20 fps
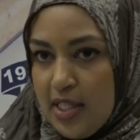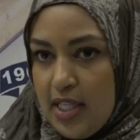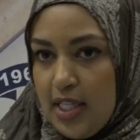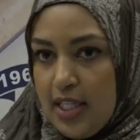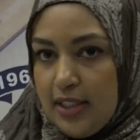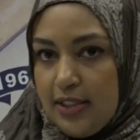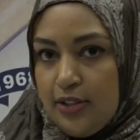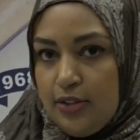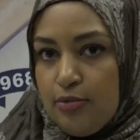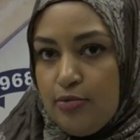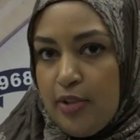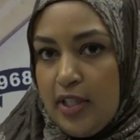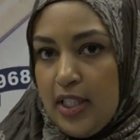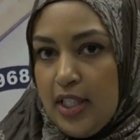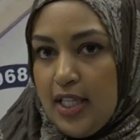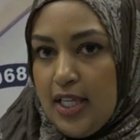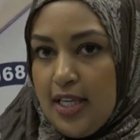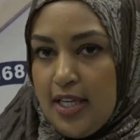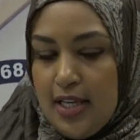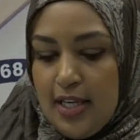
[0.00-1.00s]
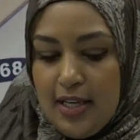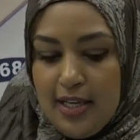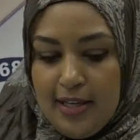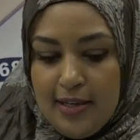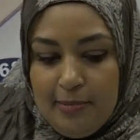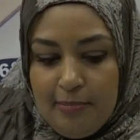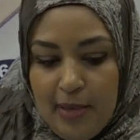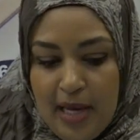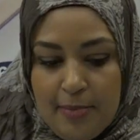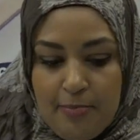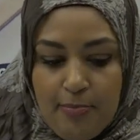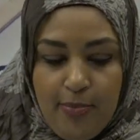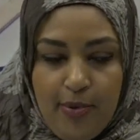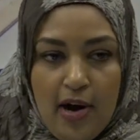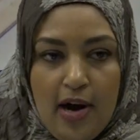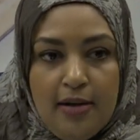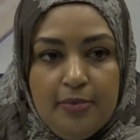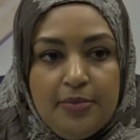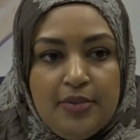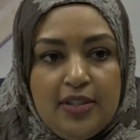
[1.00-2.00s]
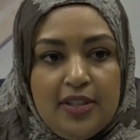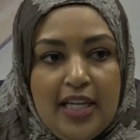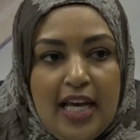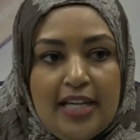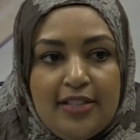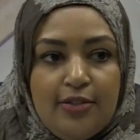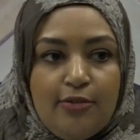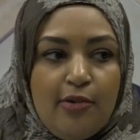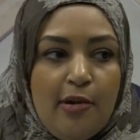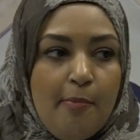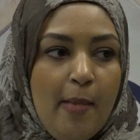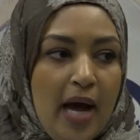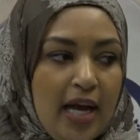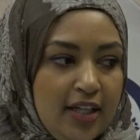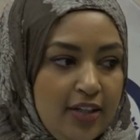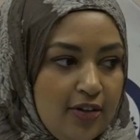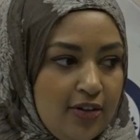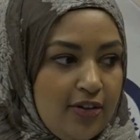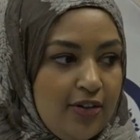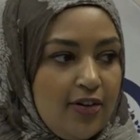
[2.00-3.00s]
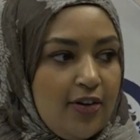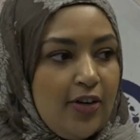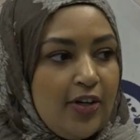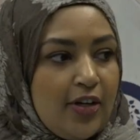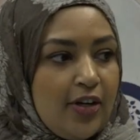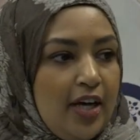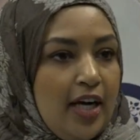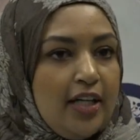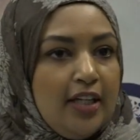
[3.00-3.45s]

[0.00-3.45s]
It's really, it prompts as a reminder or